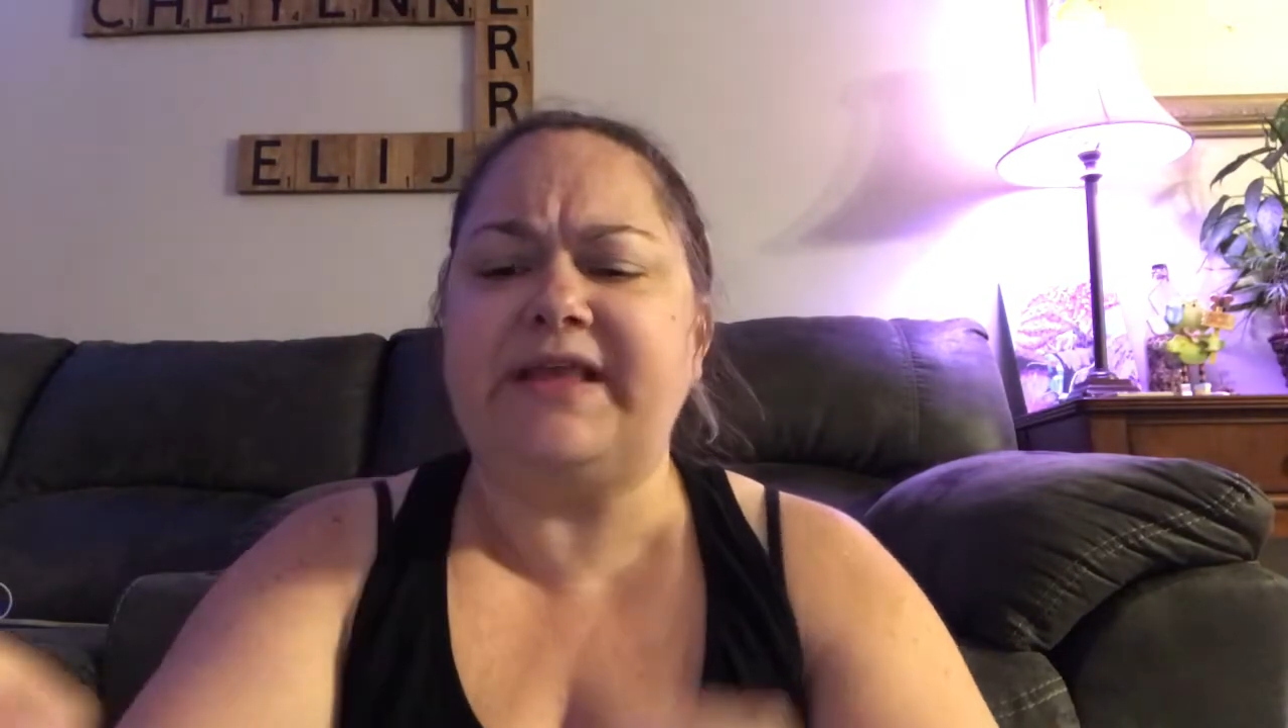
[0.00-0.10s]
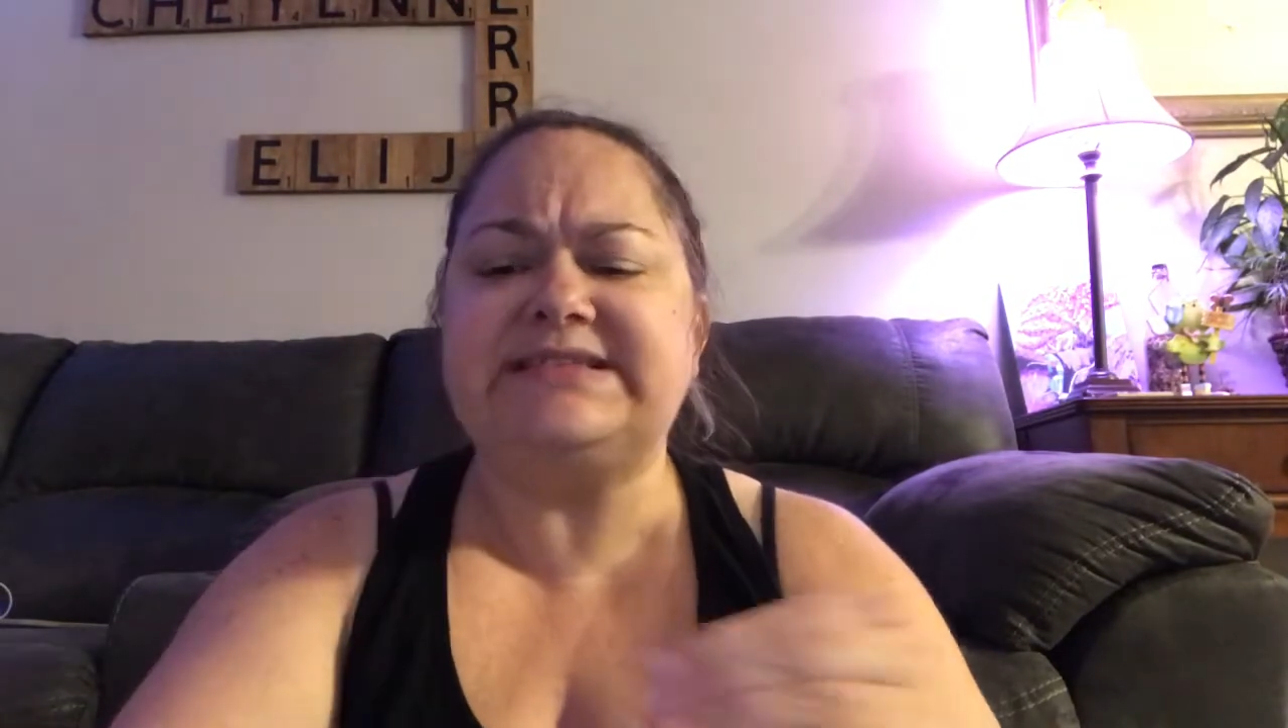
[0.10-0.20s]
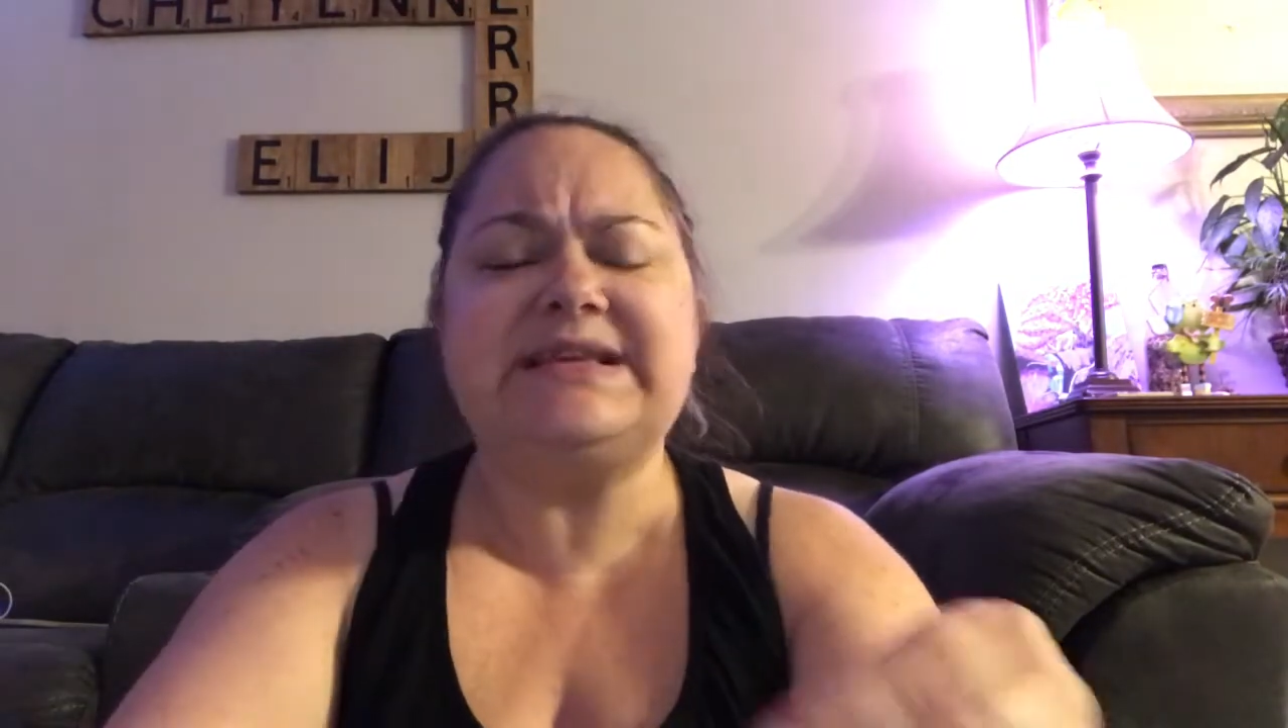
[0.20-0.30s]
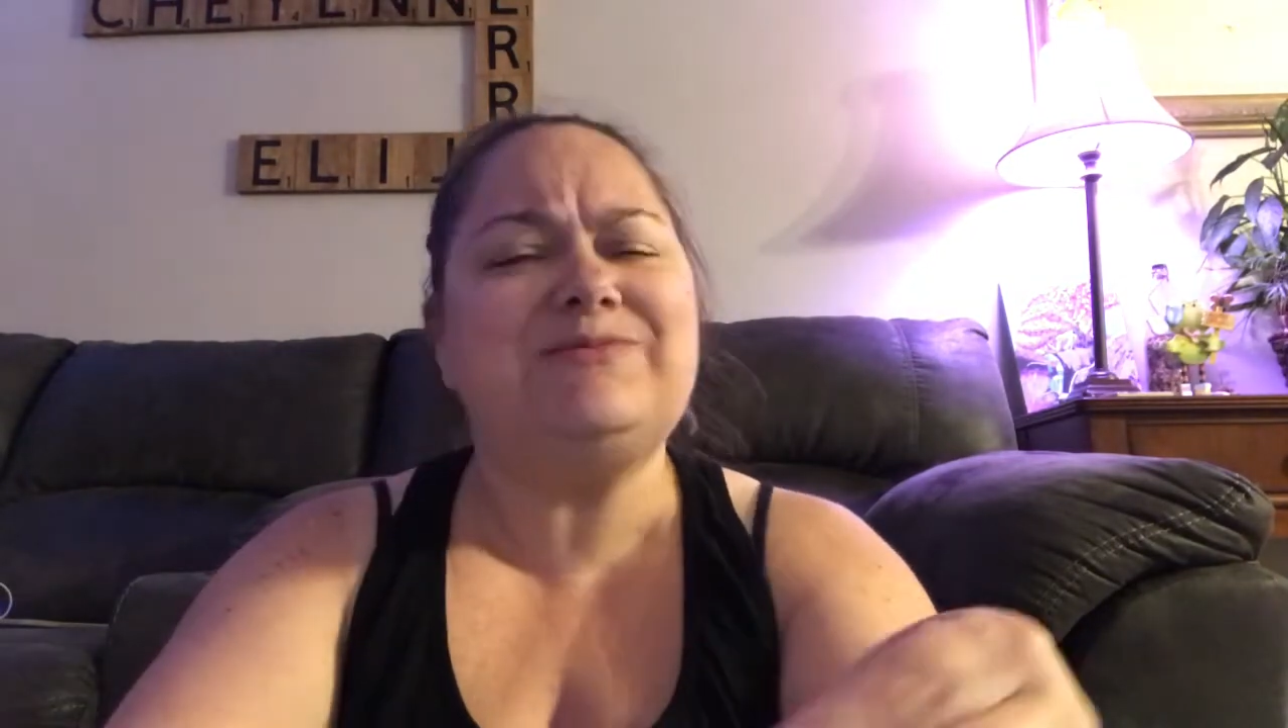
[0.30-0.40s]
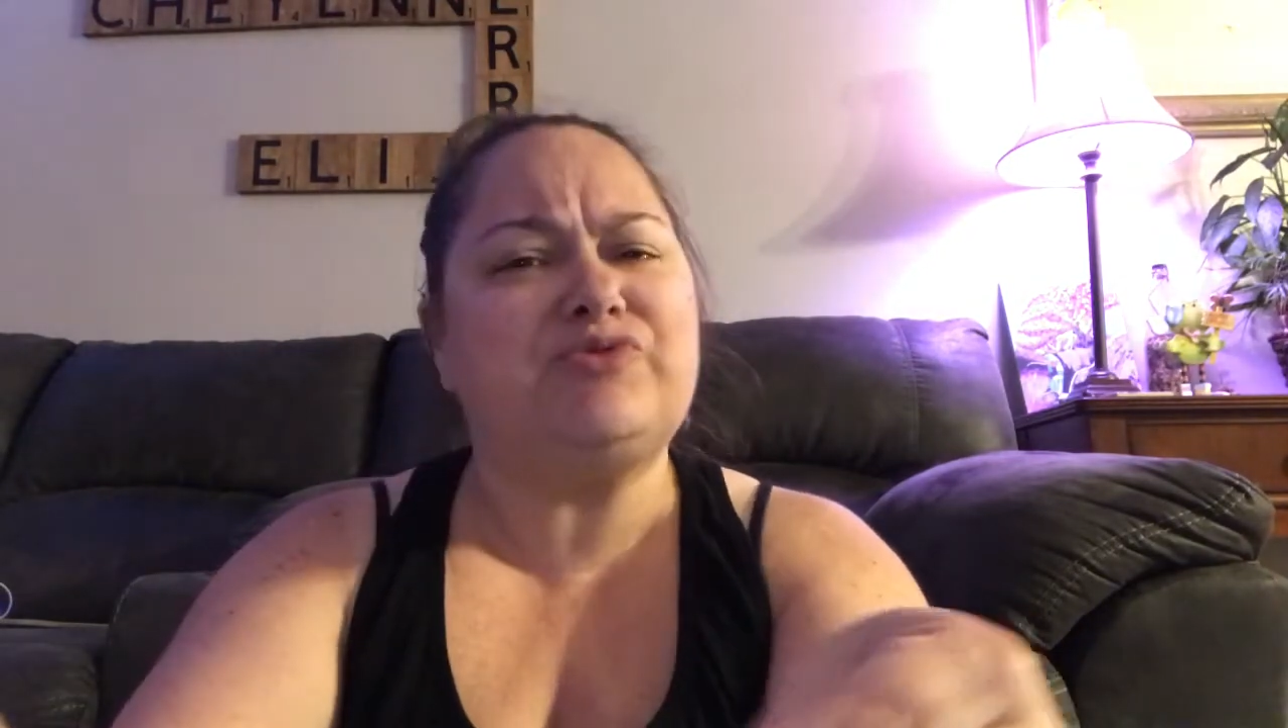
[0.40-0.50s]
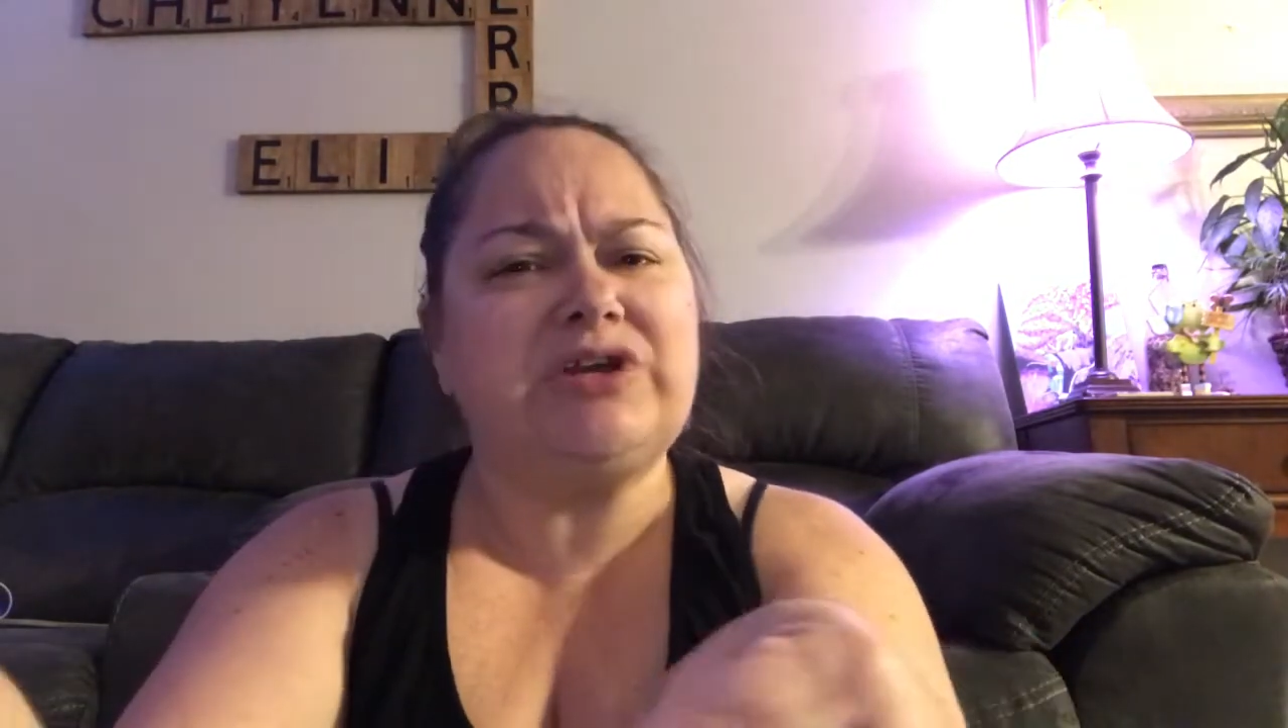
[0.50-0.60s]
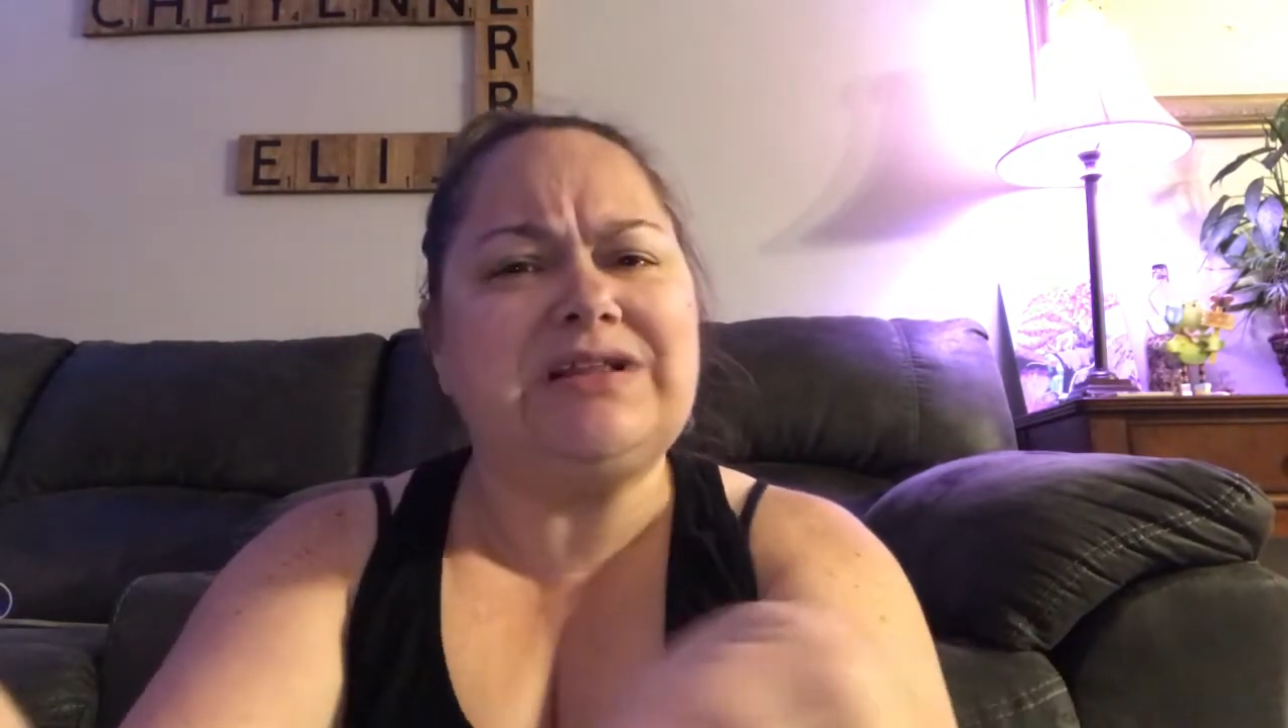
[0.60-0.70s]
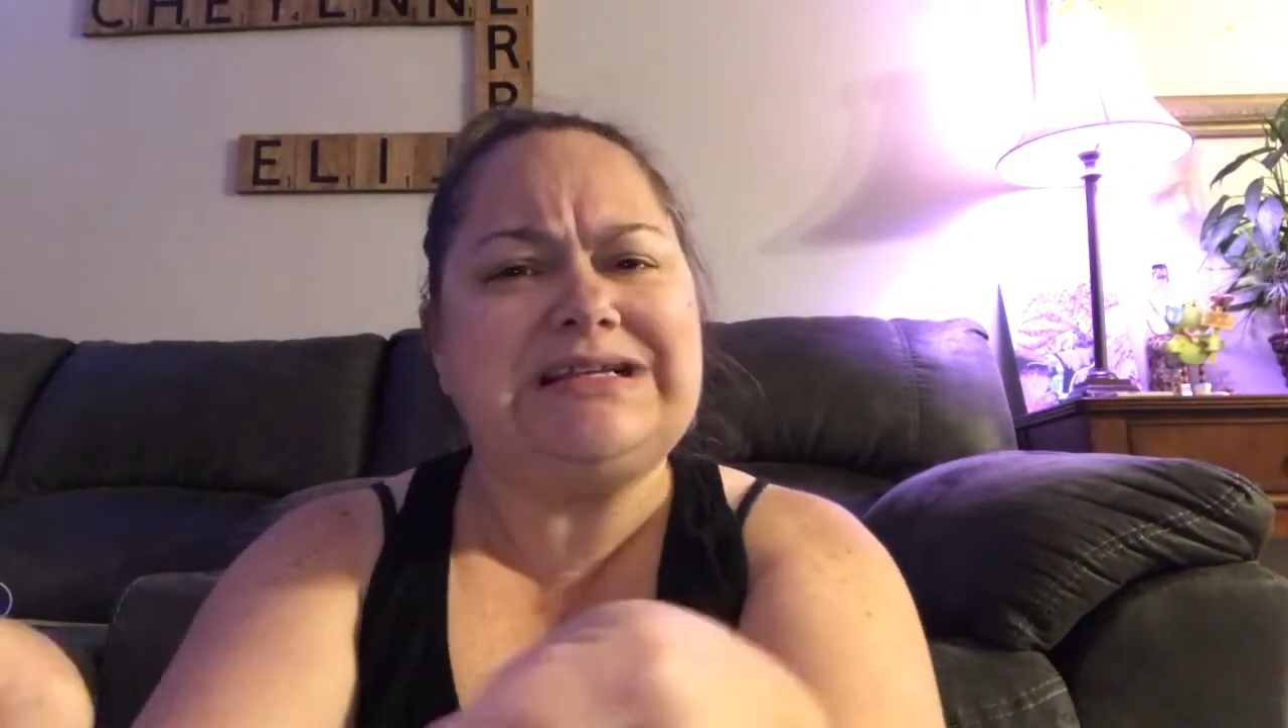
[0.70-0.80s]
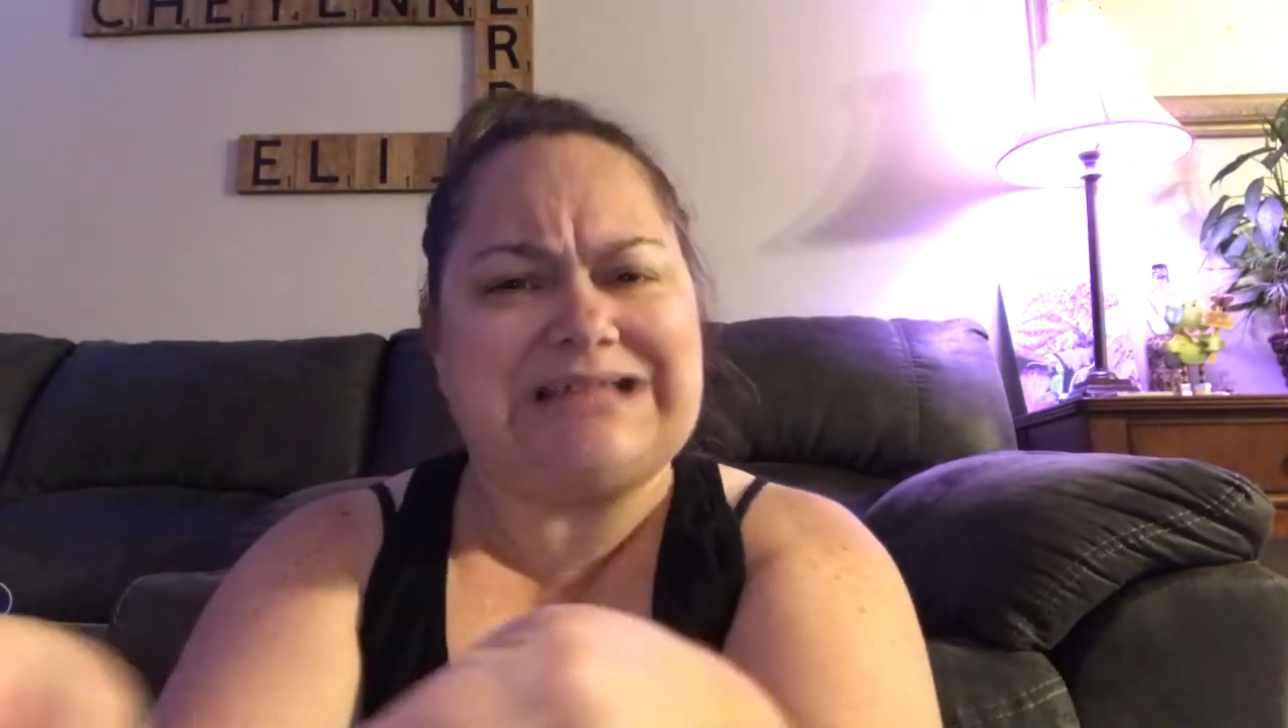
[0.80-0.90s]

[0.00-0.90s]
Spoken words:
They seemed really